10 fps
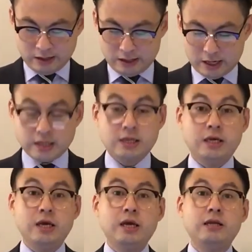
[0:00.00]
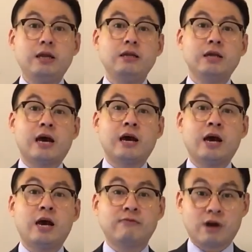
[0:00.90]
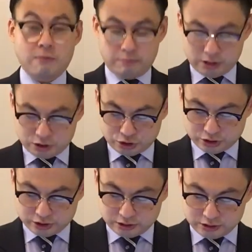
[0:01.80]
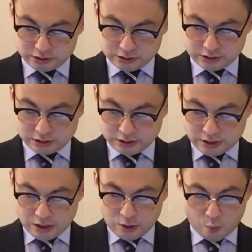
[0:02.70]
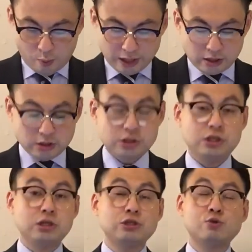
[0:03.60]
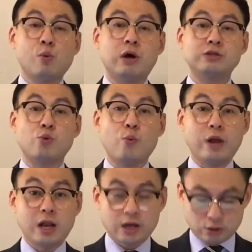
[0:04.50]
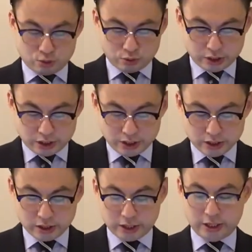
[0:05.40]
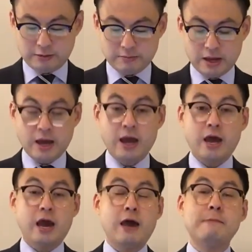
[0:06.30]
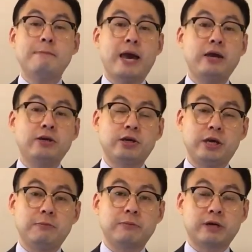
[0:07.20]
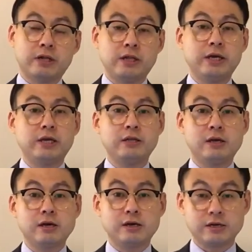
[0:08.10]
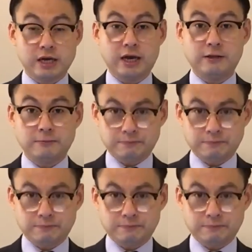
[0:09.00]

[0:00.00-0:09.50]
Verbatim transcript: Yet he did not have conviction whether Jesus was willing to heal him and make him clean again.